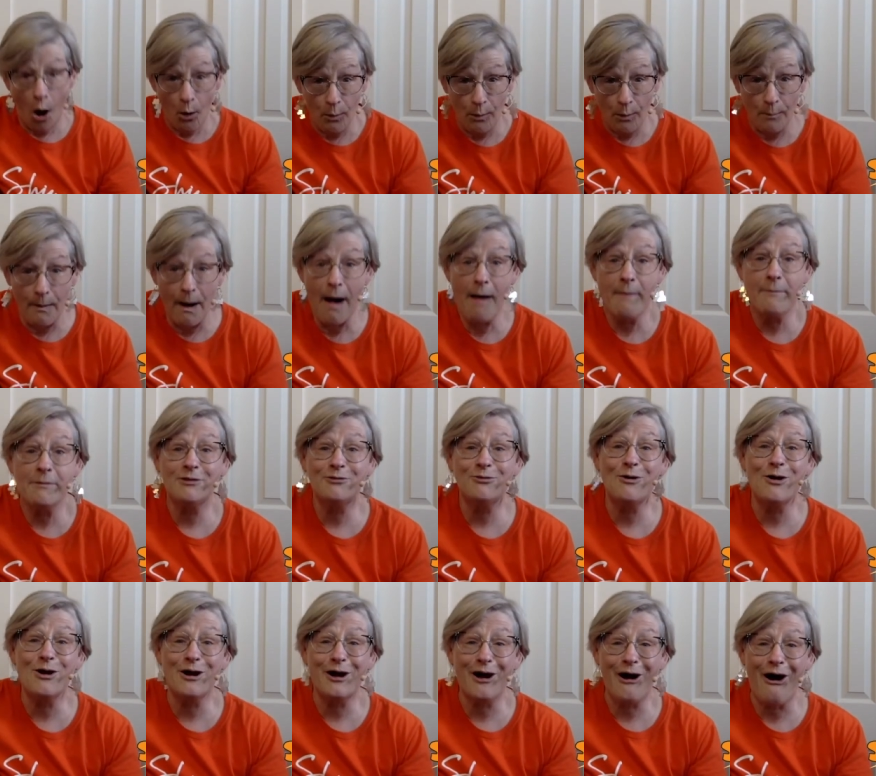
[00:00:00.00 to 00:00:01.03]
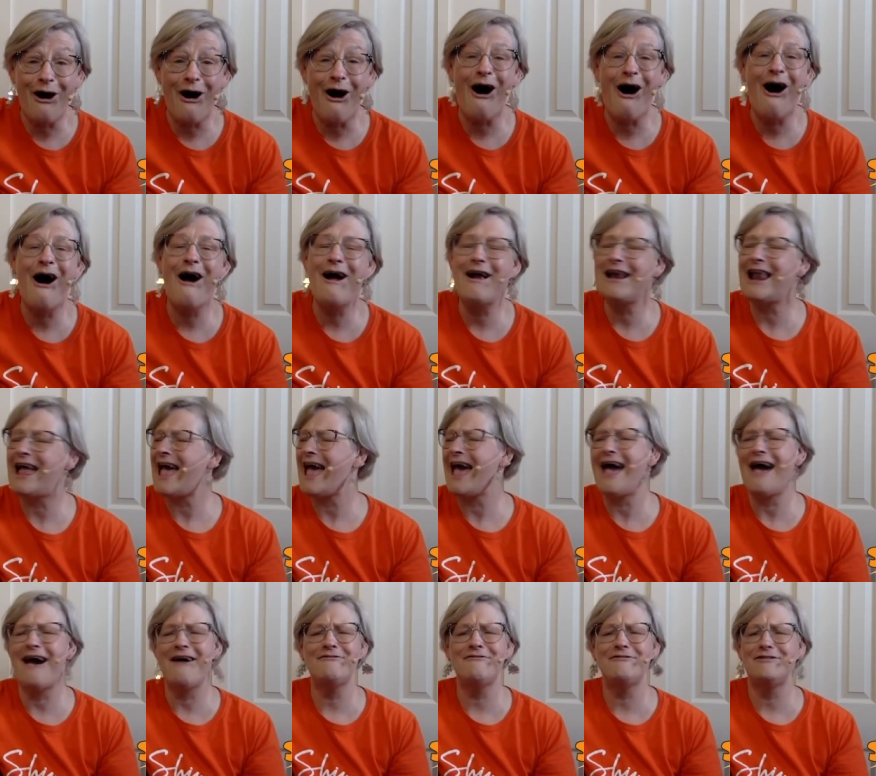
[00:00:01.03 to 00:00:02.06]
Well, mamas work hard
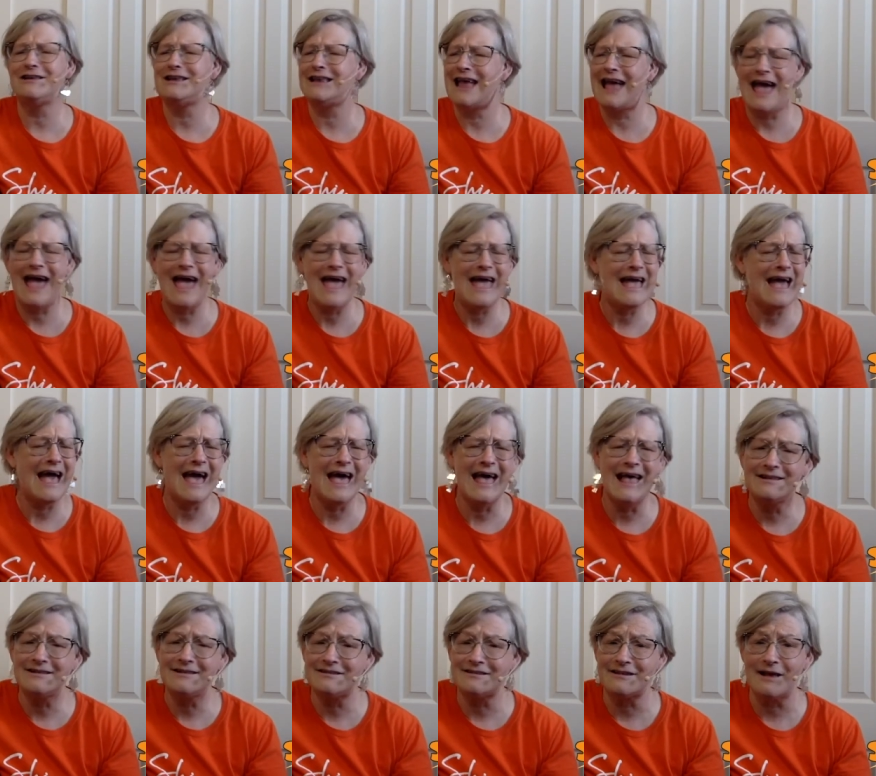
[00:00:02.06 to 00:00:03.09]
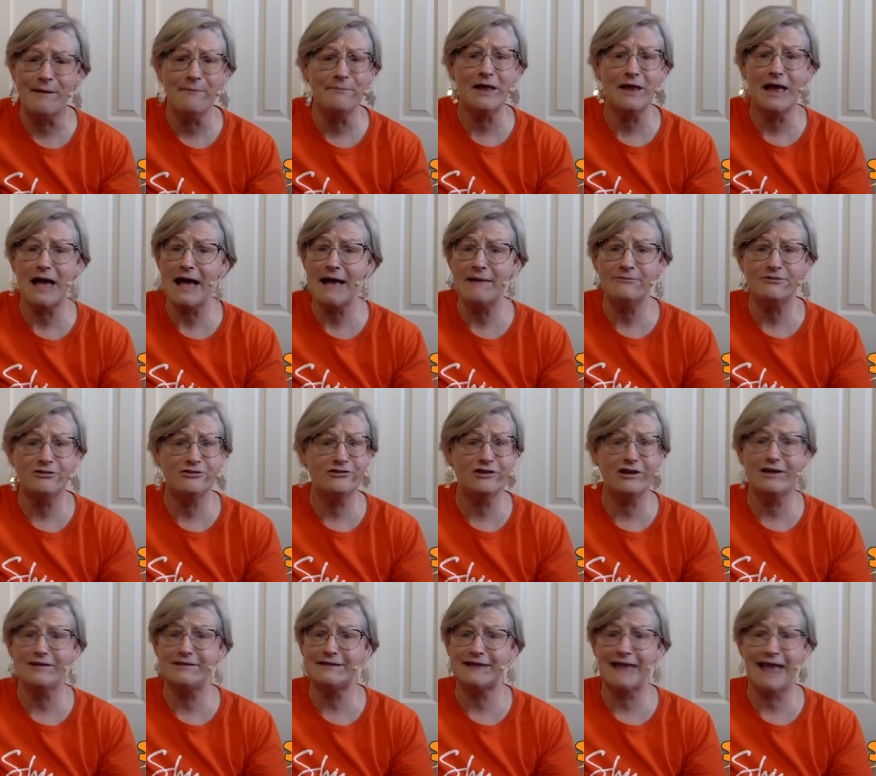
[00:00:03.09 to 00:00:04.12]
every day, and sometimes you
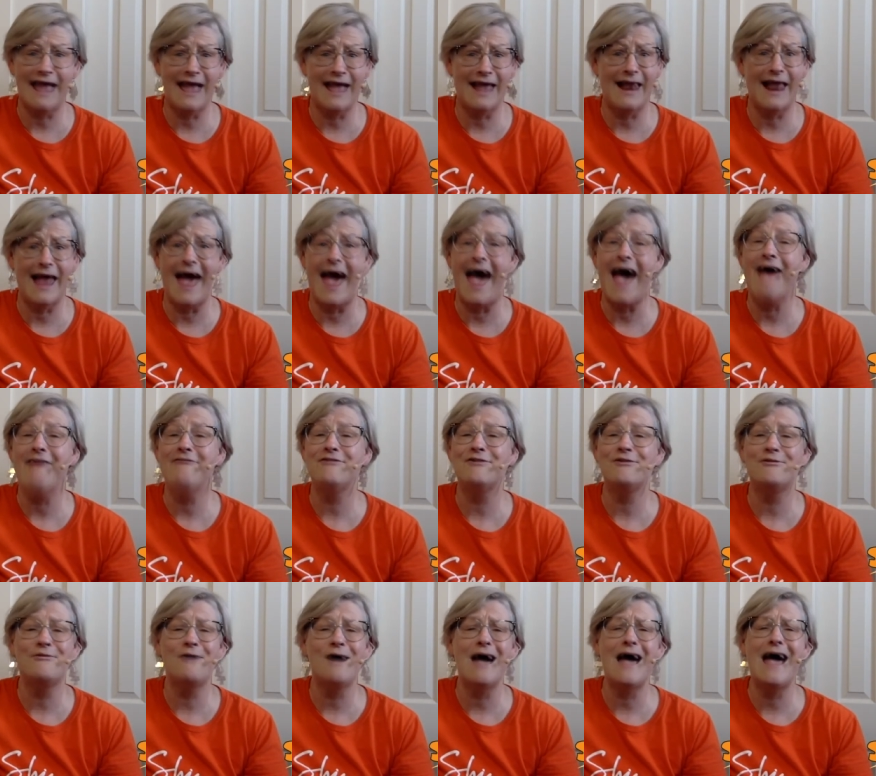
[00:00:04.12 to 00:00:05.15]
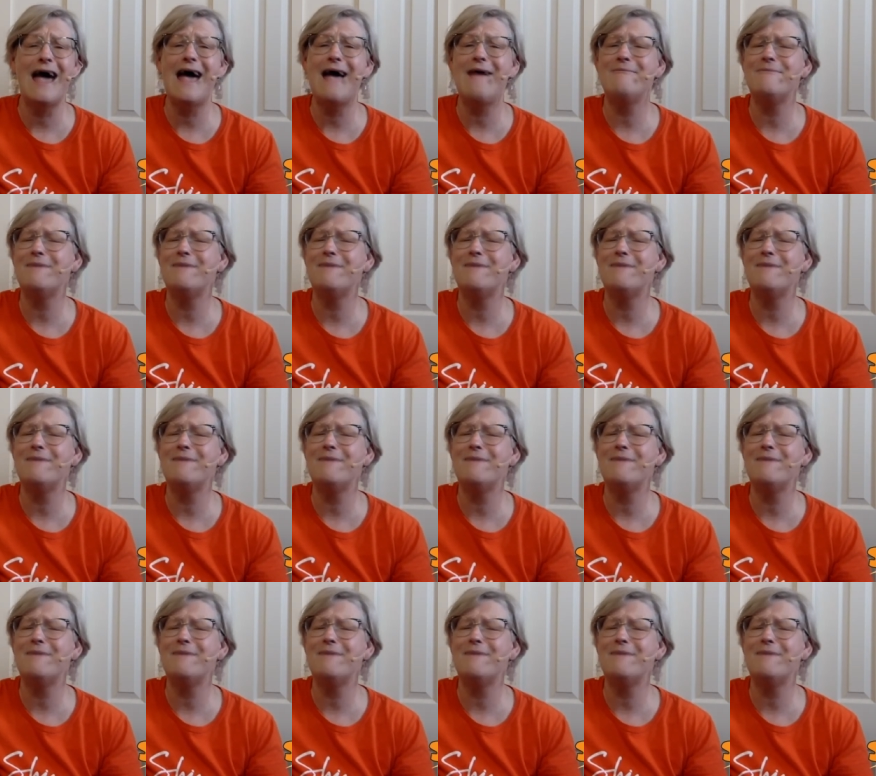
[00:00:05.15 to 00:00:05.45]
just can't have your way.